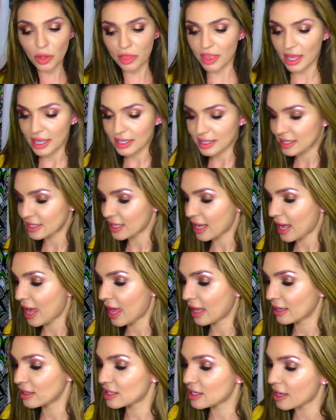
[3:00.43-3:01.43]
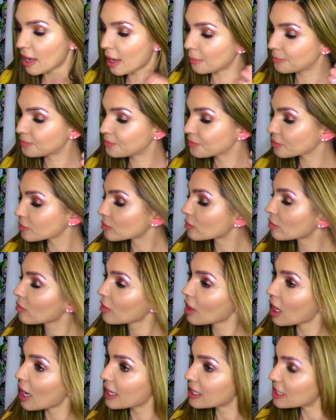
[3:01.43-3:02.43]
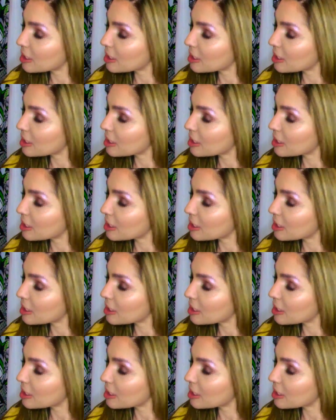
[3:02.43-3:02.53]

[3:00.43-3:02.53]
with this, and I